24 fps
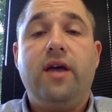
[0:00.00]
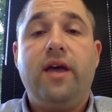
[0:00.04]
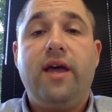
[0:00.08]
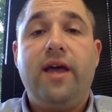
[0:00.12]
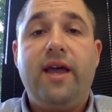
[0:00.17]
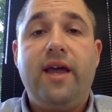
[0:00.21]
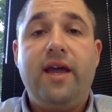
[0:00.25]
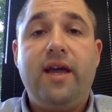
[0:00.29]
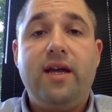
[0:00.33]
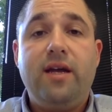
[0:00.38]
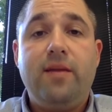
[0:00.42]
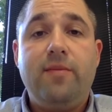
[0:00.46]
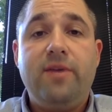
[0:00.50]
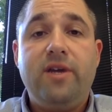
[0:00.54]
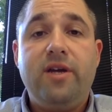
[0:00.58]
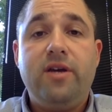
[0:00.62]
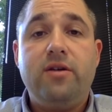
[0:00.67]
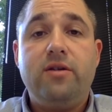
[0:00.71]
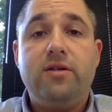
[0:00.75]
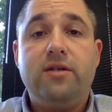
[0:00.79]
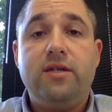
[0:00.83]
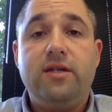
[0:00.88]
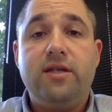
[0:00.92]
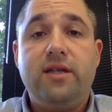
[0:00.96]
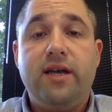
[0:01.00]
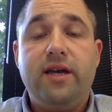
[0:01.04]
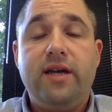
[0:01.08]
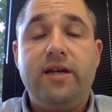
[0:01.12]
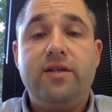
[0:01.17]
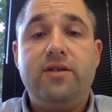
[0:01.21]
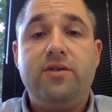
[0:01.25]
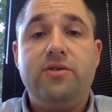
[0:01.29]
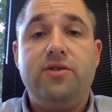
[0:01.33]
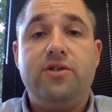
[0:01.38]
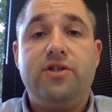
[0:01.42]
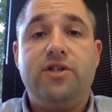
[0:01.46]
and I'm here today
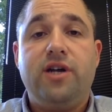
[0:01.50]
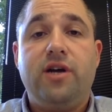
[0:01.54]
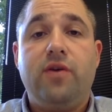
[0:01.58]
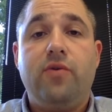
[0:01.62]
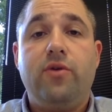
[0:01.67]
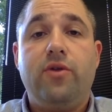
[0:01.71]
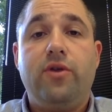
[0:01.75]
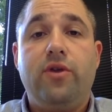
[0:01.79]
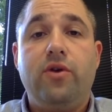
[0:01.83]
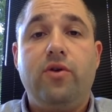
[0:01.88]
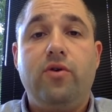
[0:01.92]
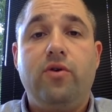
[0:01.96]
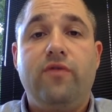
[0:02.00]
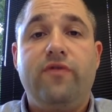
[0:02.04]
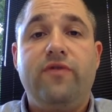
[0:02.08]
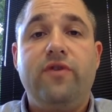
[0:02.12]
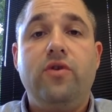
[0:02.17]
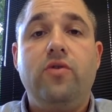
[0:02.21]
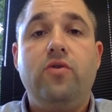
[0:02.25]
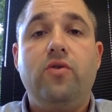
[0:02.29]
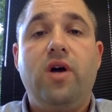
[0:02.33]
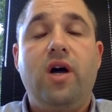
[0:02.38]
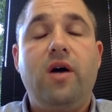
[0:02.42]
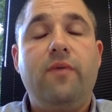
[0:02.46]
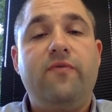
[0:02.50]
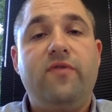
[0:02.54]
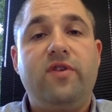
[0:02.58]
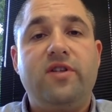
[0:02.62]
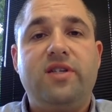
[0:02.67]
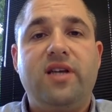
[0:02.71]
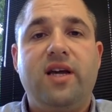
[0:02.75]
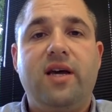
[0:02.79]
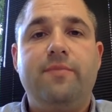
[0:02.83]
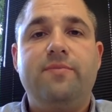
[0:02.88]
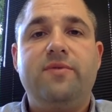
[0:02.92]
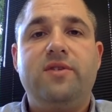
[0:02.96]
to share with you a few helpful
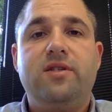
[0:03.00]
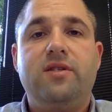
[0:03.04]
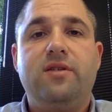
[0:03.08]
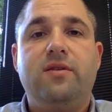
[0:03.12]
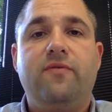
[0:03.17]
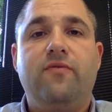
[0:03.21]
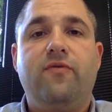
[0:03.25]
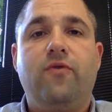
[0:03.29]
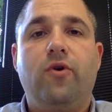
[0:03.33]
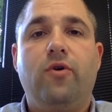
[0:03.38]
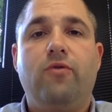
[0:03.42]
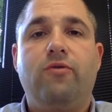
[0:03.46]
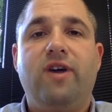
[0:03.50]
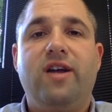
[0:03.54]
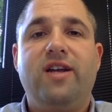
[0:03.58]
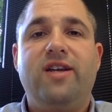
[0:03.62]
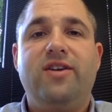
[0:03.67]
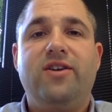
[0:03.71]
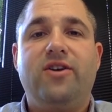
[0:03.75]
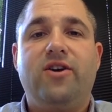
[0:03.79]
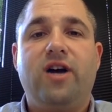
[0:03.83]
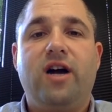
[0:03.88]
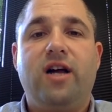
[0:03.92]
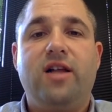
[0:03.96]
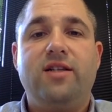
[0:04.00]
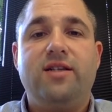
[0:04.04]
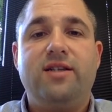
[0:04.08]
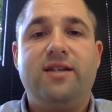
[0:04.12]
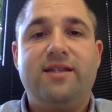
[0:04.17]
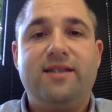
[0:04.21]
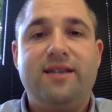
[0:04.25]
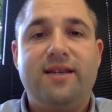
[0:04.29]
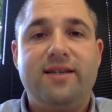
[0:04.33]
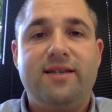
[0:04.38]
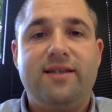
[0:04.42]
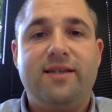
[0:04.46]
tips for writing your college
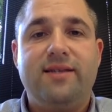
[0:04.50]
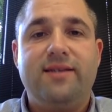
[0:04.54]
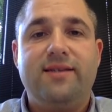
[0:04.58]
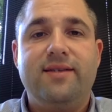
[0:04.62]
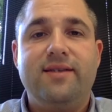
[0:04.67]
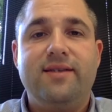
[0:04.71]
essays this